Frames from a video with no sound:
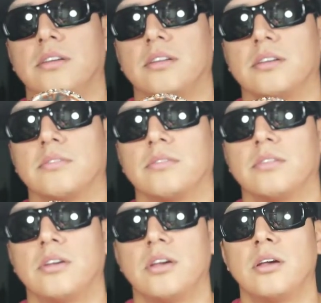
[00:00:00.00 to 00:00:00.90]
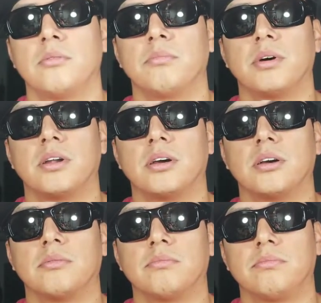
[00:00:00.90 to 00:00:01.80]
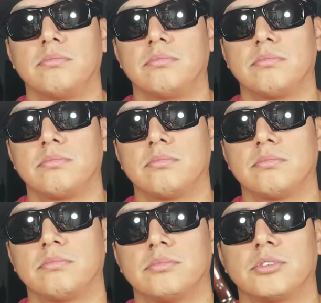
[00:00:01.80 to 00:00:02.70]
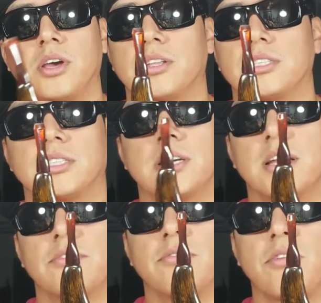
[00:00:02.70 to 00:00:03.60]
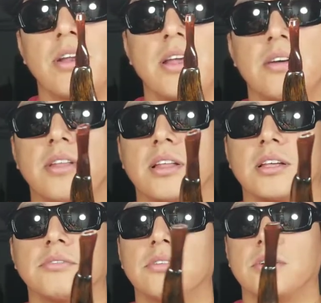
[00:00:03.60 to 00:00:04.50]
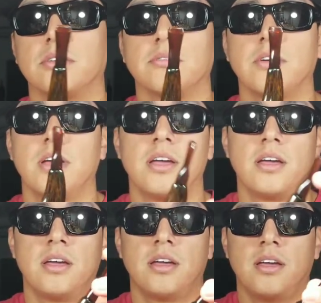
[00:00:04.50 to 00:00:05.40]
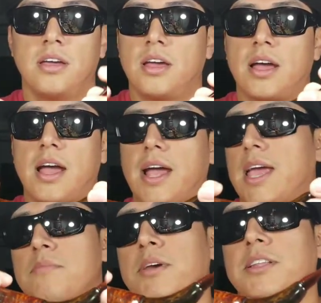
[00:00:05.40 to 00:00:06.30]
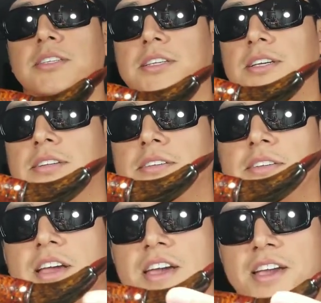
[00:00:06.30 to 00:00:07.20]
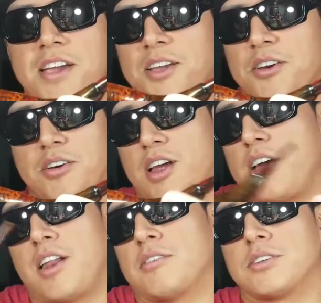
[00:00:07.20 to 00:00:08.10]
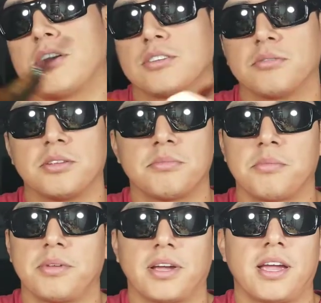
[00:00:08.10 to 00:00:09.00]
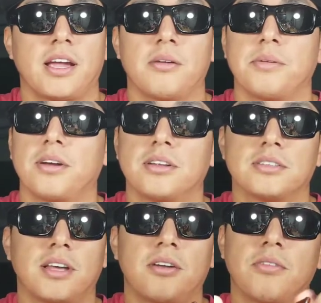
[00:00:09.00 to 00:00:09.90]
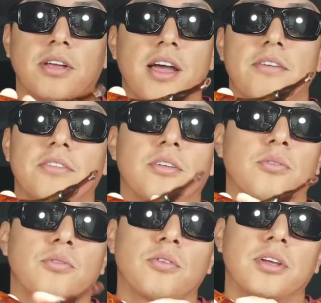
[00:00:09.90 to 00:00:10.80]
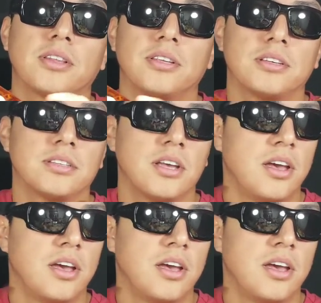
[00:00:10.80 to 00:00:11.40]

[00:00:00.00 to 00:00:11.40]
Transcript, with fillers: you know. But so yeah, this is kind of right now on that level of I can't make this again. You know, and I was honest with them. I'm like, hey, I'll be honest, I don't have another horn like this,